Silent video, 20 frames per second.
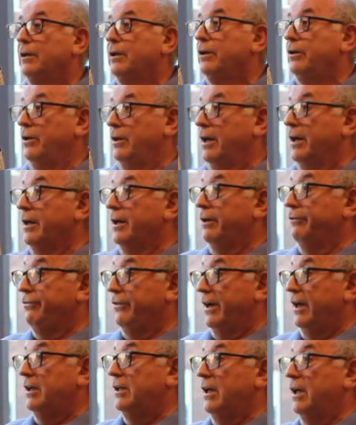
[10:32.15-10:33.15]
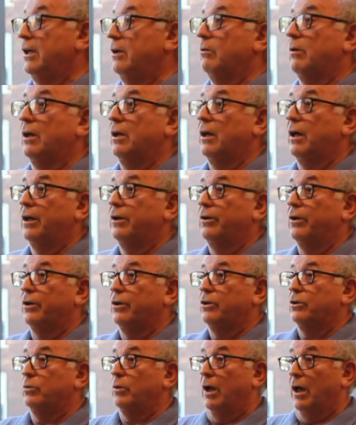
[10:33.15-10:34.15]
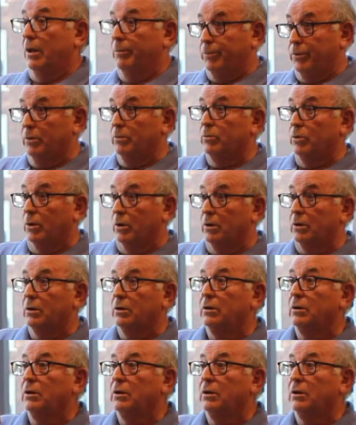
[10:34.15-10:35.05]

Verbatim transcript: You're not going to find anyone on earth to help you more.